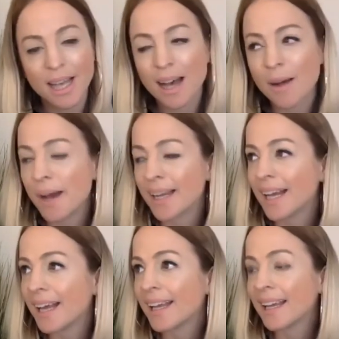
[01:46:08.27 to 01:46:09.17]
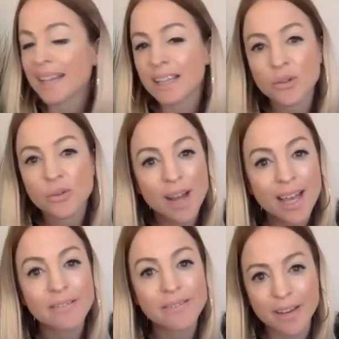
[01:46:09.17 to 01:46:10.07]
And I
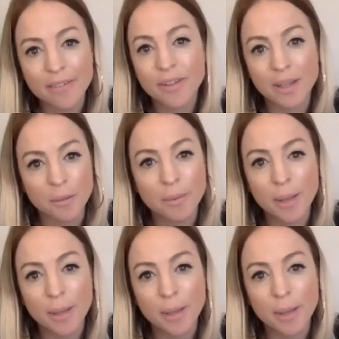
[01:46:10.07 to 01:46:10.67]
crave that for young